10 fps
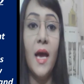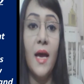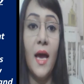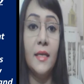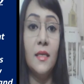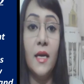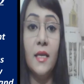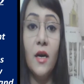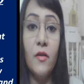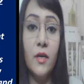An
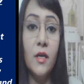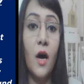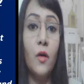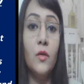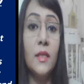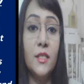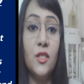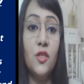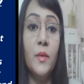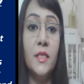NRE account lets
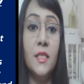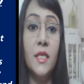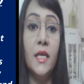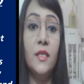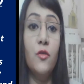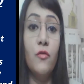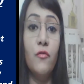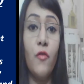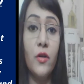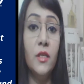you maintain your
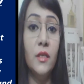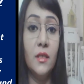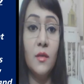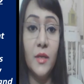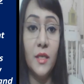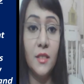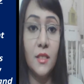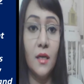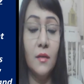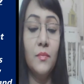foreign income in
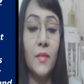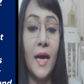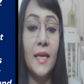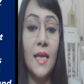India. And